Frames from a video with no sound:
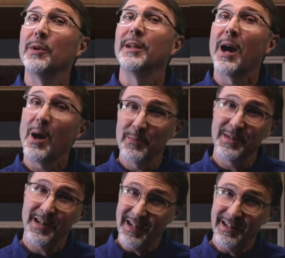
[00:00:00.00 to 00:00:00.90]
you an
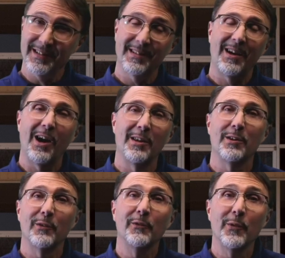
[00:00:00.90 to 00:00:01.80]
update
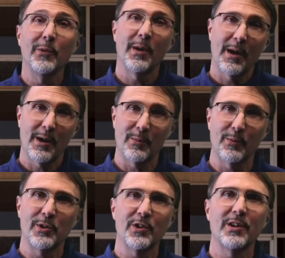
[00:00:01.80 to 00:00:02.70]
on the Food
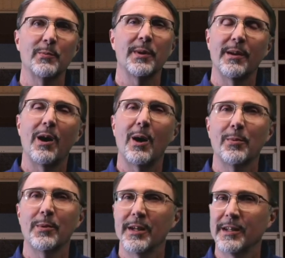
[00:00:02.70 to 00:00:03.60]
Hub, which has been
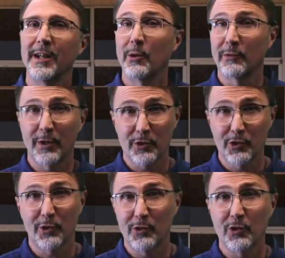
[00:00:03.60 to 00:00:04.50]
operating out of our
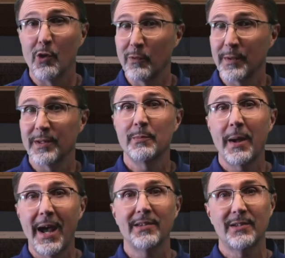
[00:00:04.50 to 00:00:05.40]
church over this
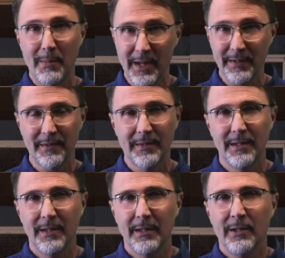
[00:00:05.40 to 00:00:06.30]
past month.
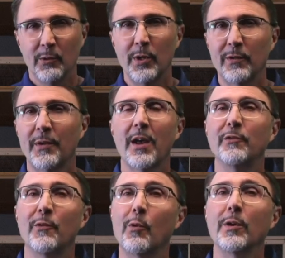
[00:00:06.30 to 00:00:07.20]
We've
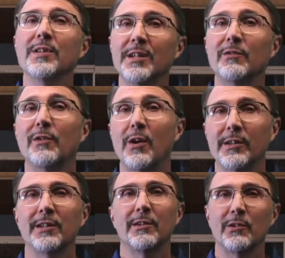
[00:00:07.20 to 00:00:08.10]
had 14
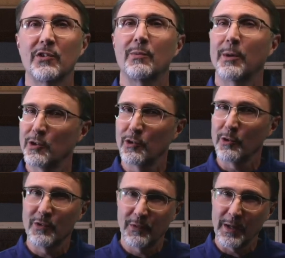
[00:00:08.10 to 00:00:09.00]
volunteers from our
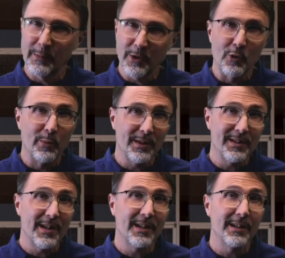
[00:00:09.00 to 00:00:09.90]
church family who've
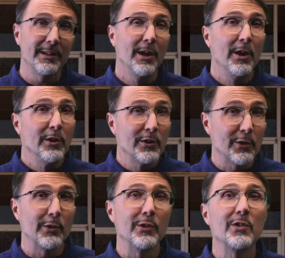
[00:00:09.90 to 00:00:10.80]
been taking
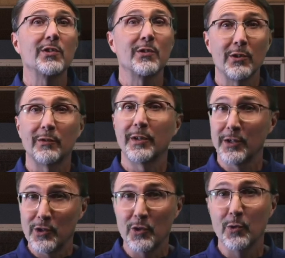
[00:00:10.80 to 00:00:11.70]
turns
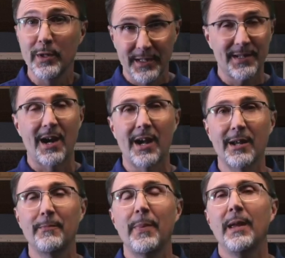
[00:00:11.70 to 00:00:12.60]
serving two at a
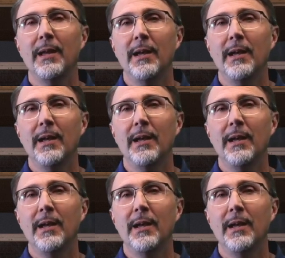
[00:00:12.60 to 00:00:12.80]
time